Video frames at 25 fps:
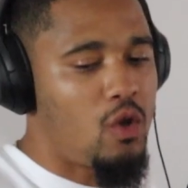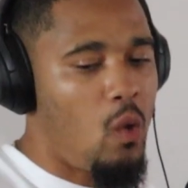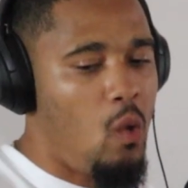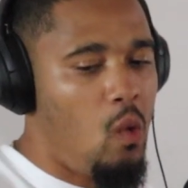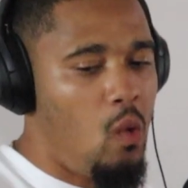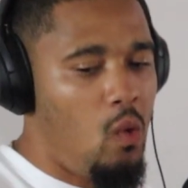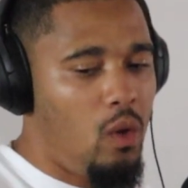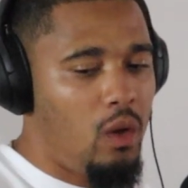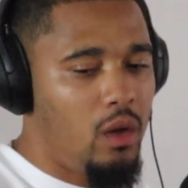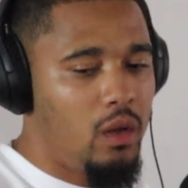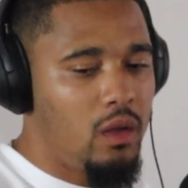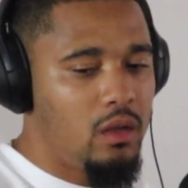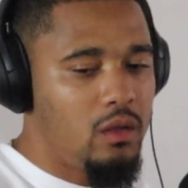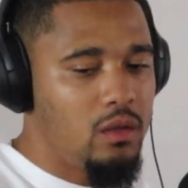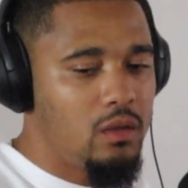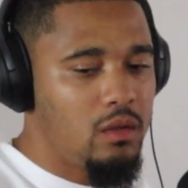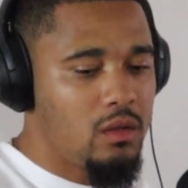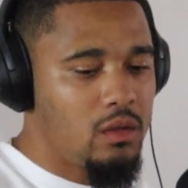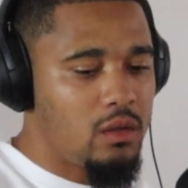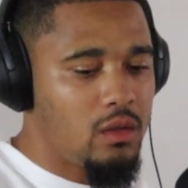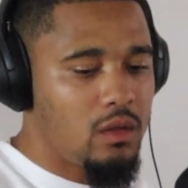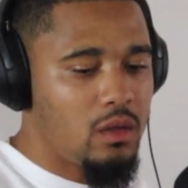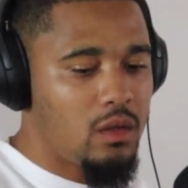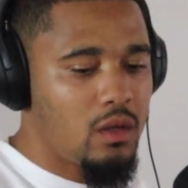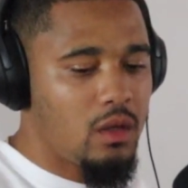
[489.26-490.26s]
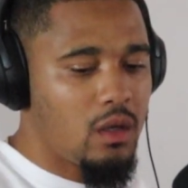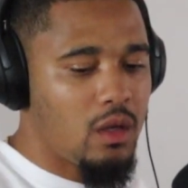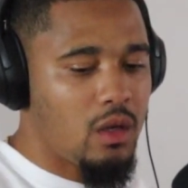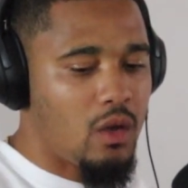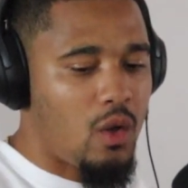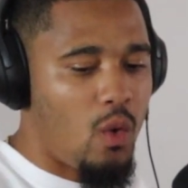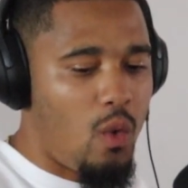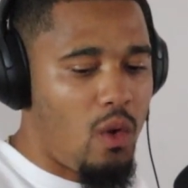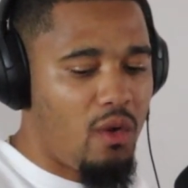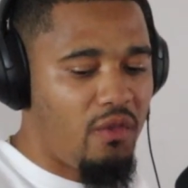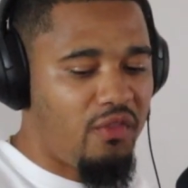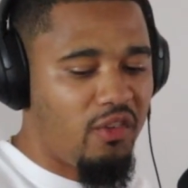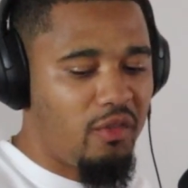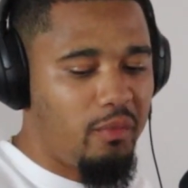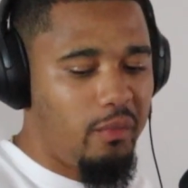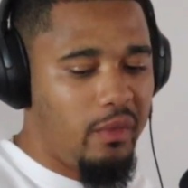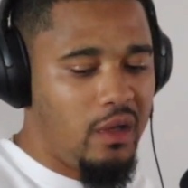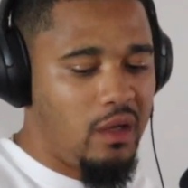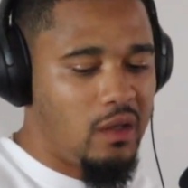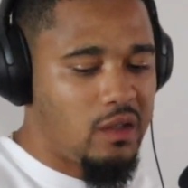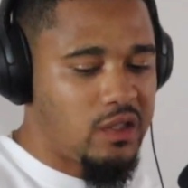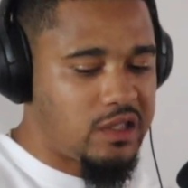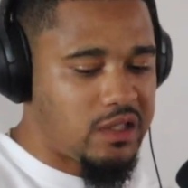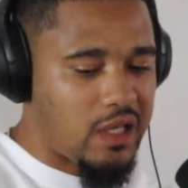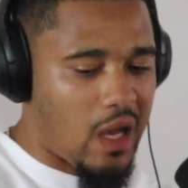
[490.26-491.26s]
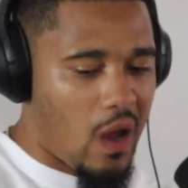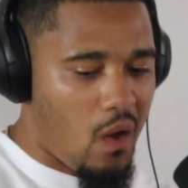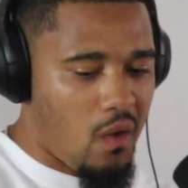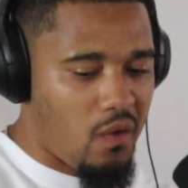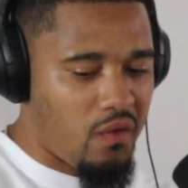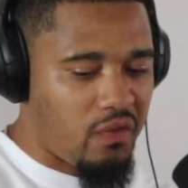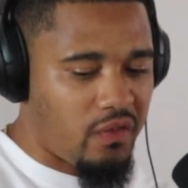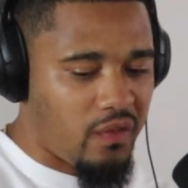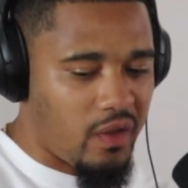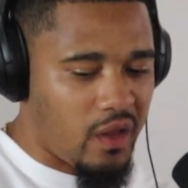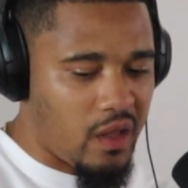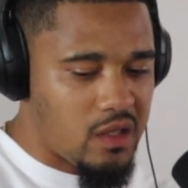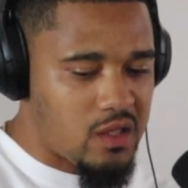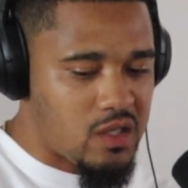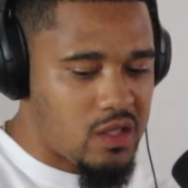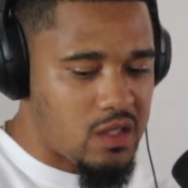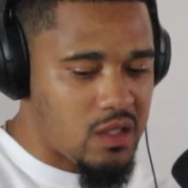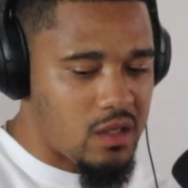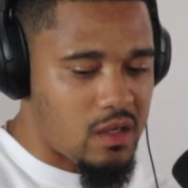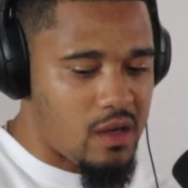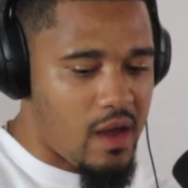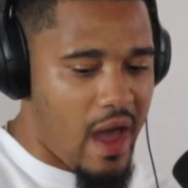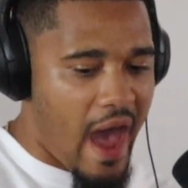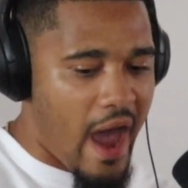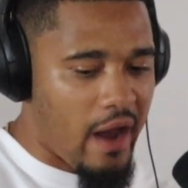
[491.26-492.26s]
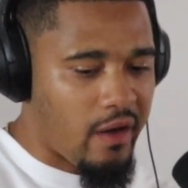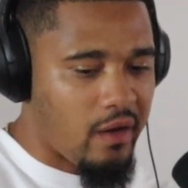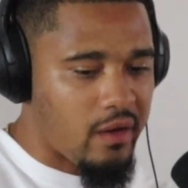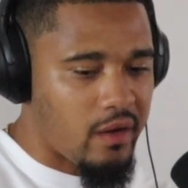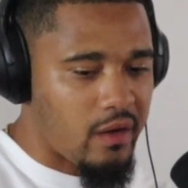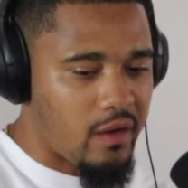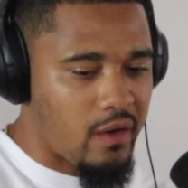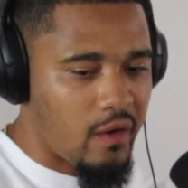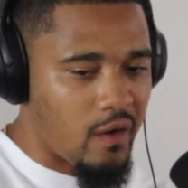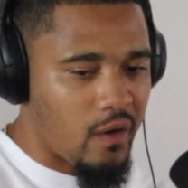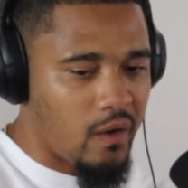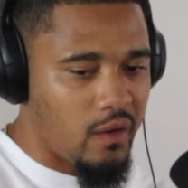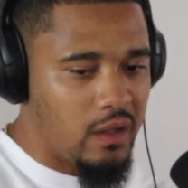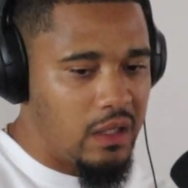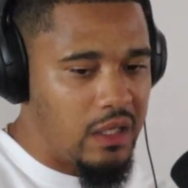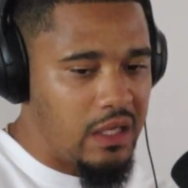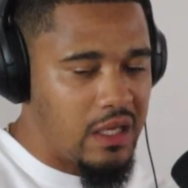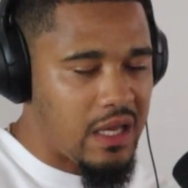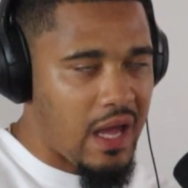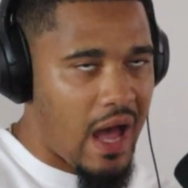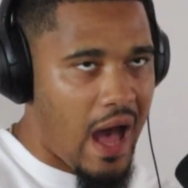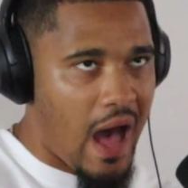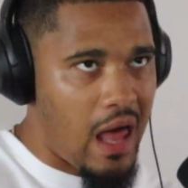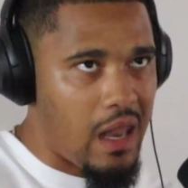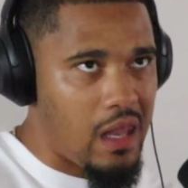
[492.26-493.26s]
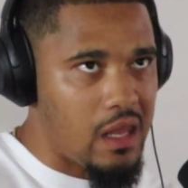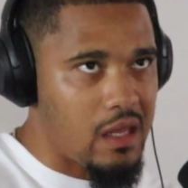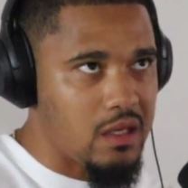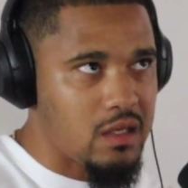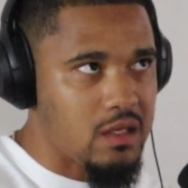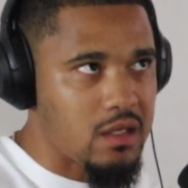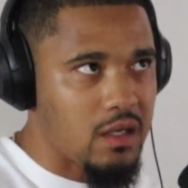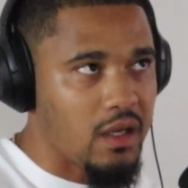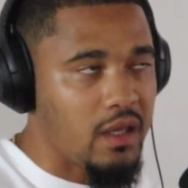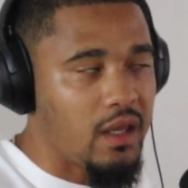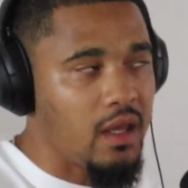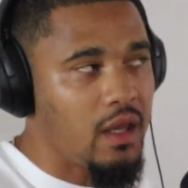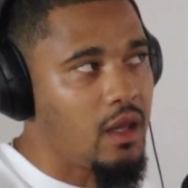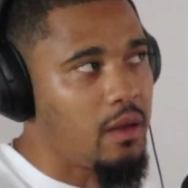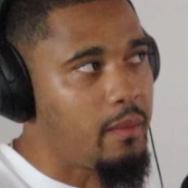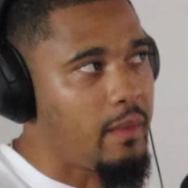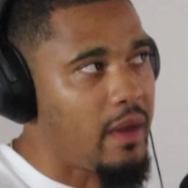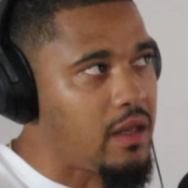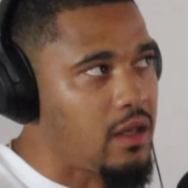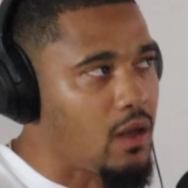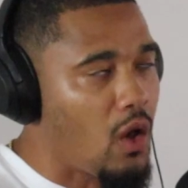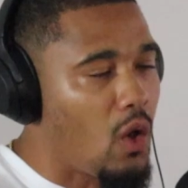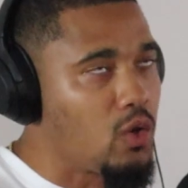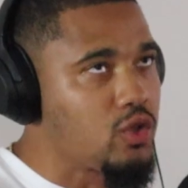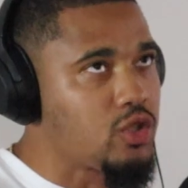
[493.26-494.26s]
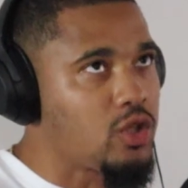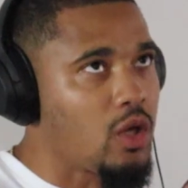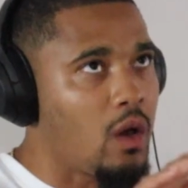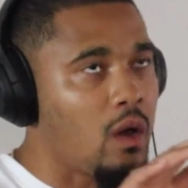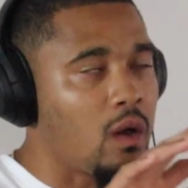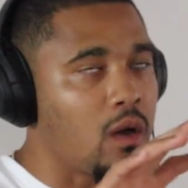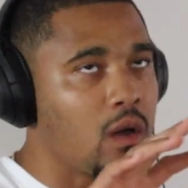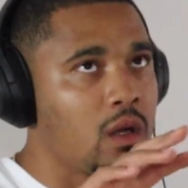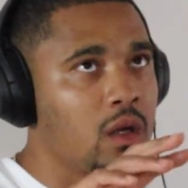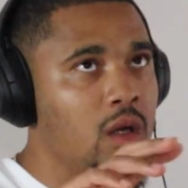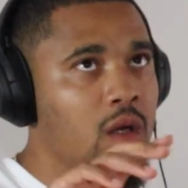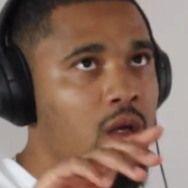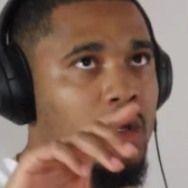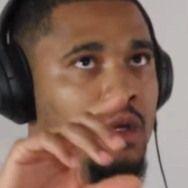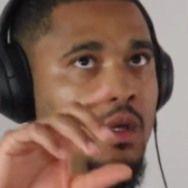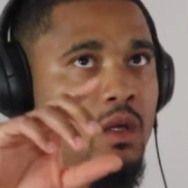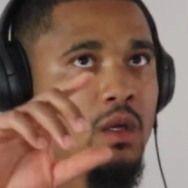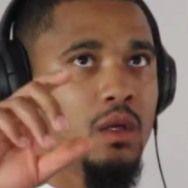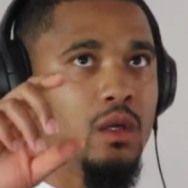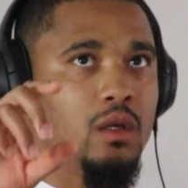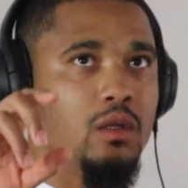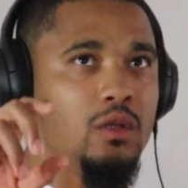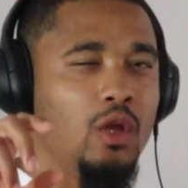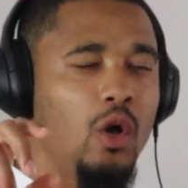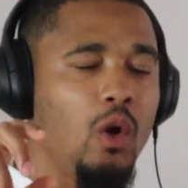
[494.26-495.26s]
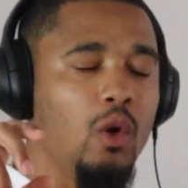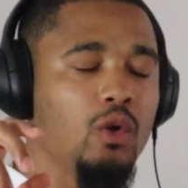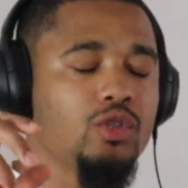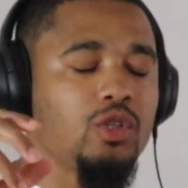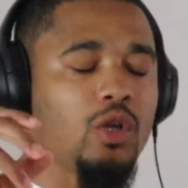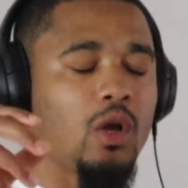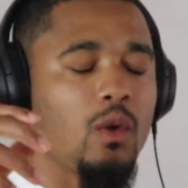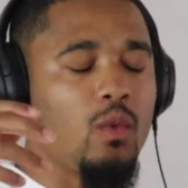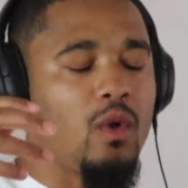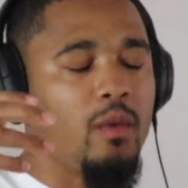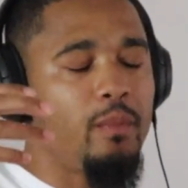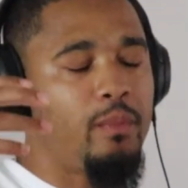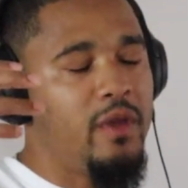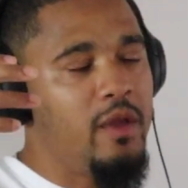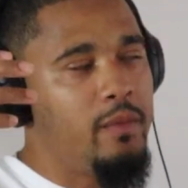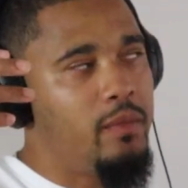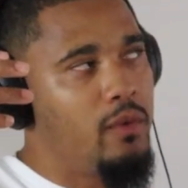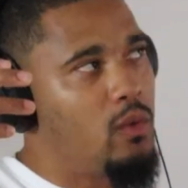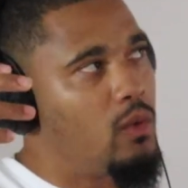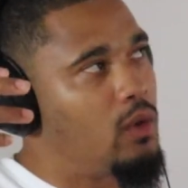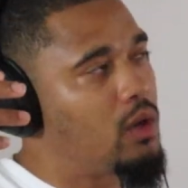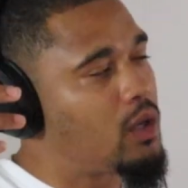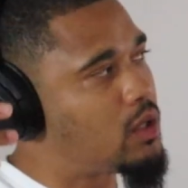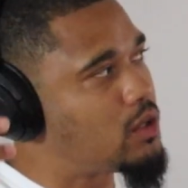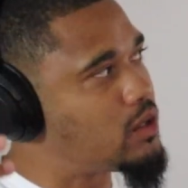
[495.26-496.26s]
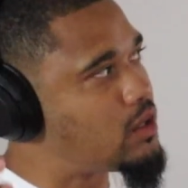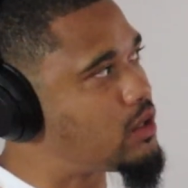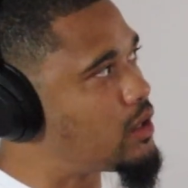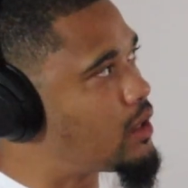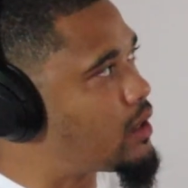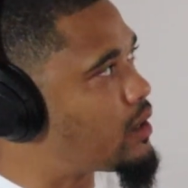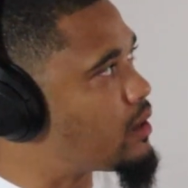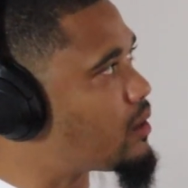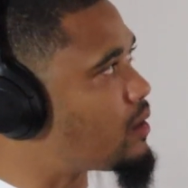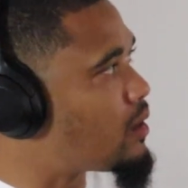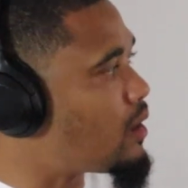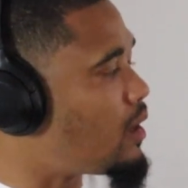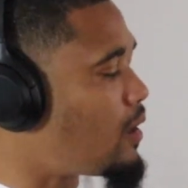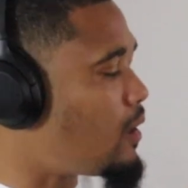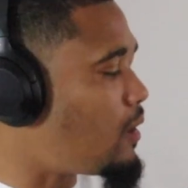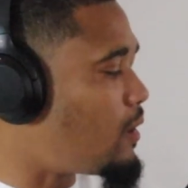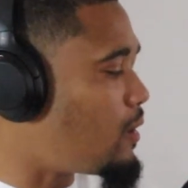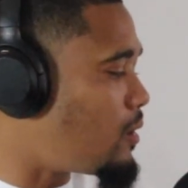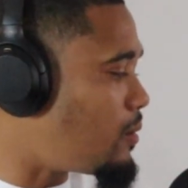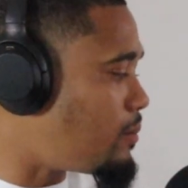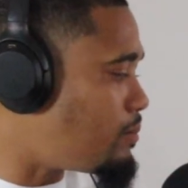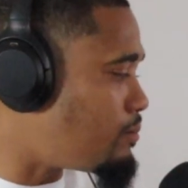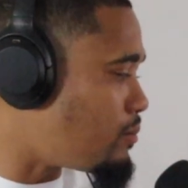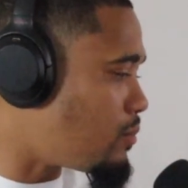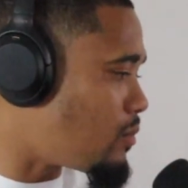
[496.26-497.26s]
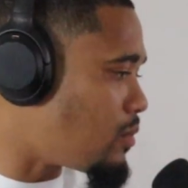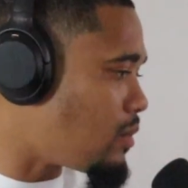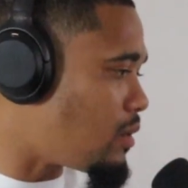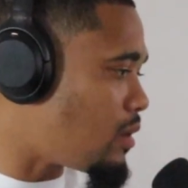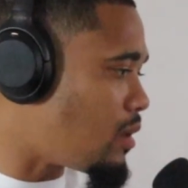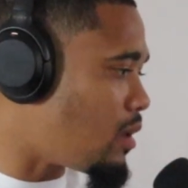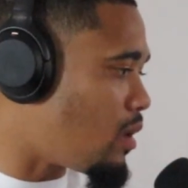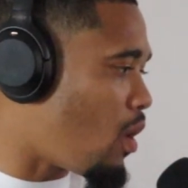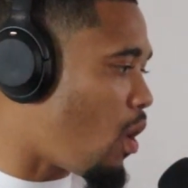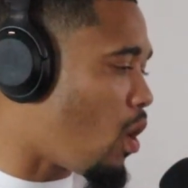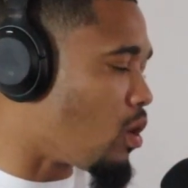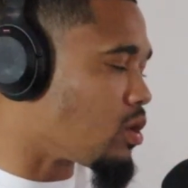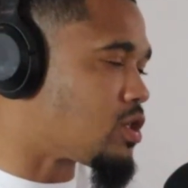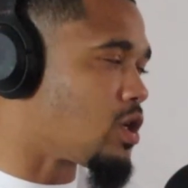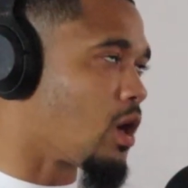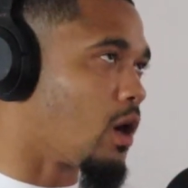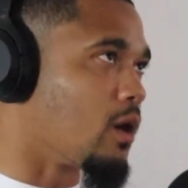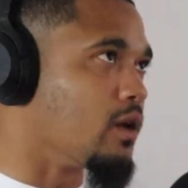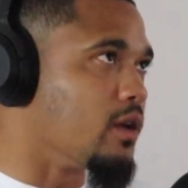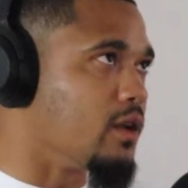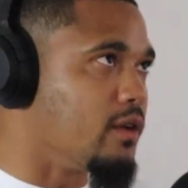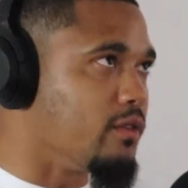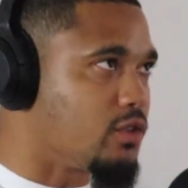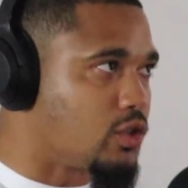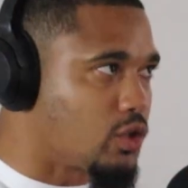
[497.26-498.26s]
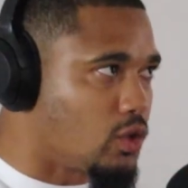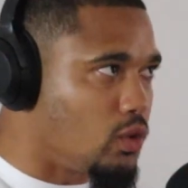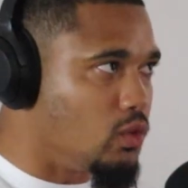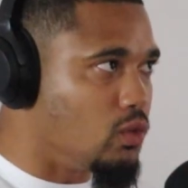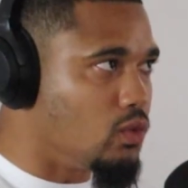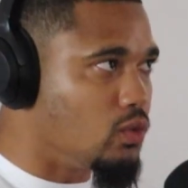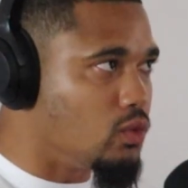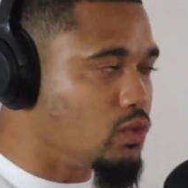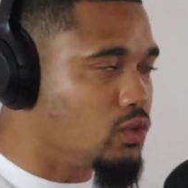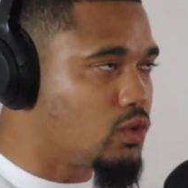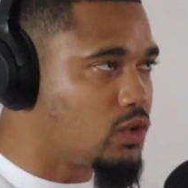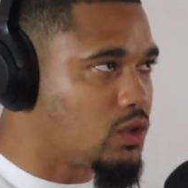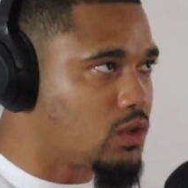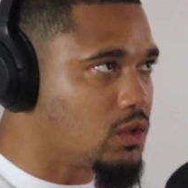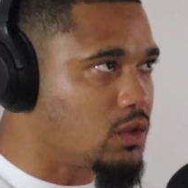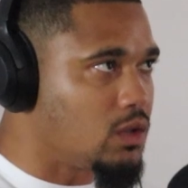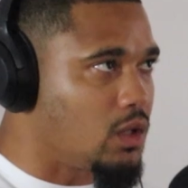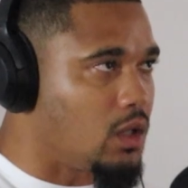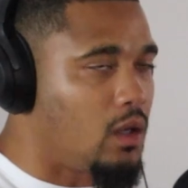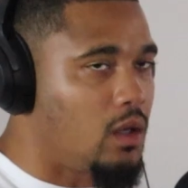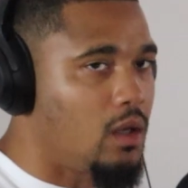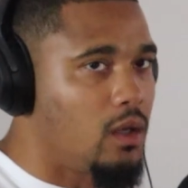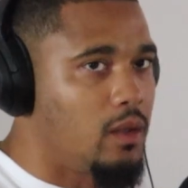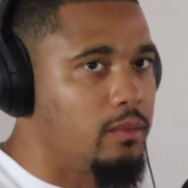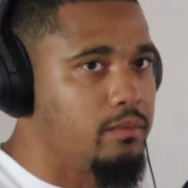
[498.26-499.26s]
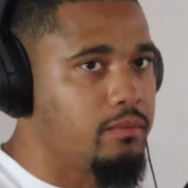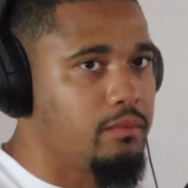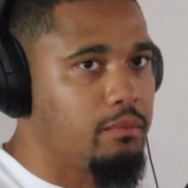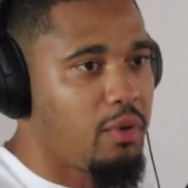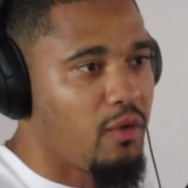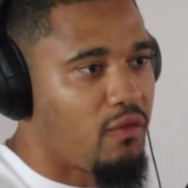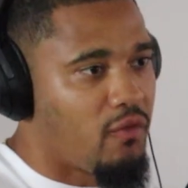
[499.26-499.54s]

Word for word: going going from Miller South into Akron Early College again, man. Those are those are what people would consider um, alternative schools, right? Right. Um,